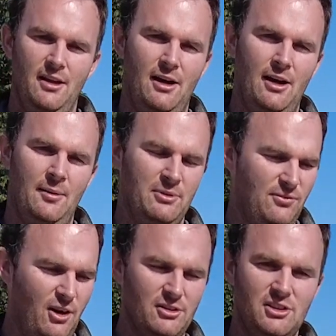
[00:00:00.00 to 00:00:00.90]
As
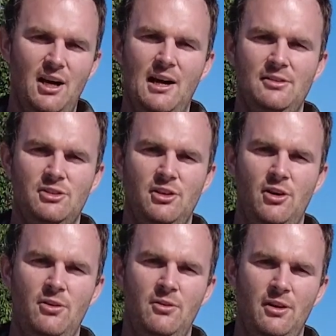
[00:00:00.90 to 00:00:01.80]
far as cons
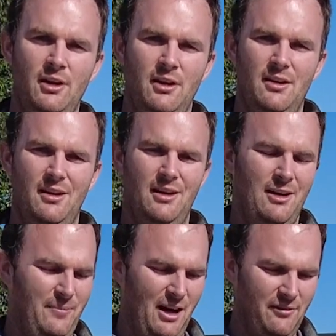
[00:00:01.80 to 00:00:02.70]
go,
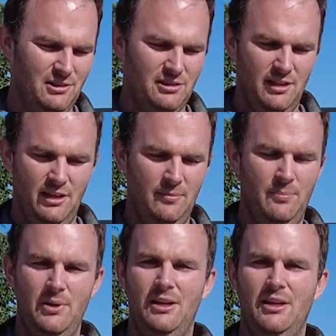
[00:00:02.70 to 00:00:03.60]
obviously
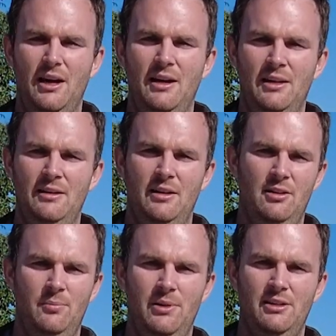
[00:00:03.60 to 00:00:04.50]
big con
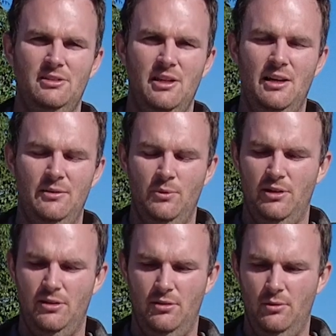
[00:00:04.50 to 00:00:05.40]
and the biggest con
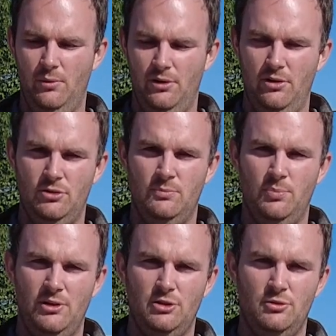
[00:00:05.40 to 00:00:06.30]
with a
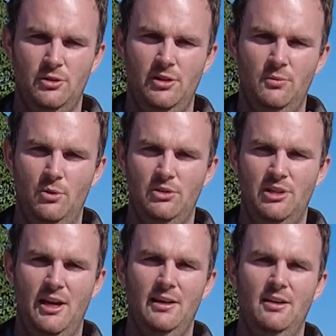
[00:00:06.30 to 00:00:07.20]
pressure treated wood
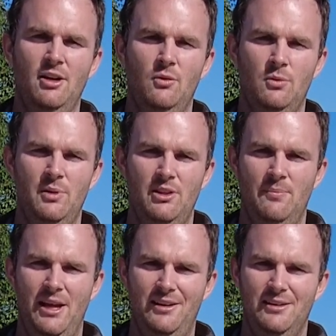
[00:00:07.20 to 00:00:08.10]
deck would be the
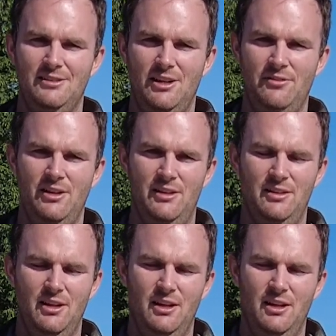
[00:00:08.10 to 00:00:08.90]
maintenance of it.